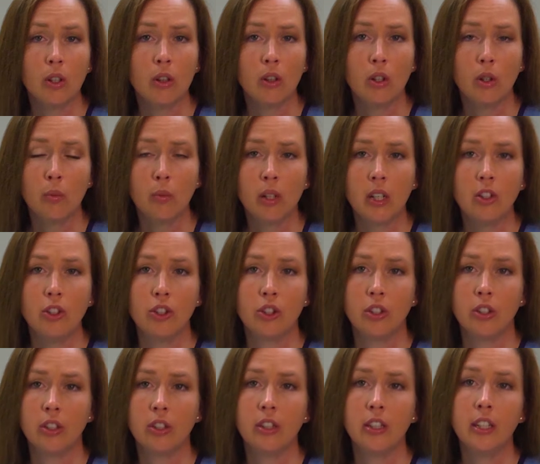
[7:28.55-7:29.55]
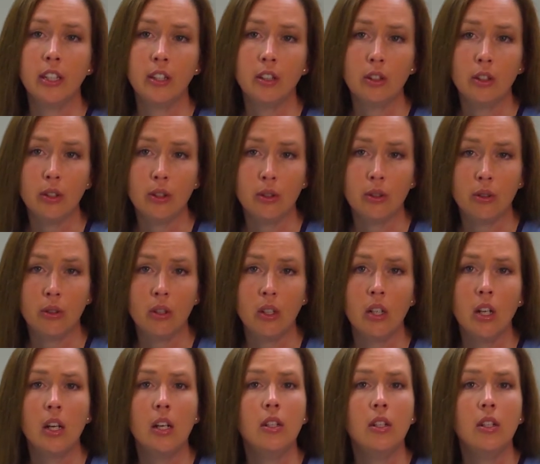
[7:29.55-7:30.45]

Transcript: low blood sugar include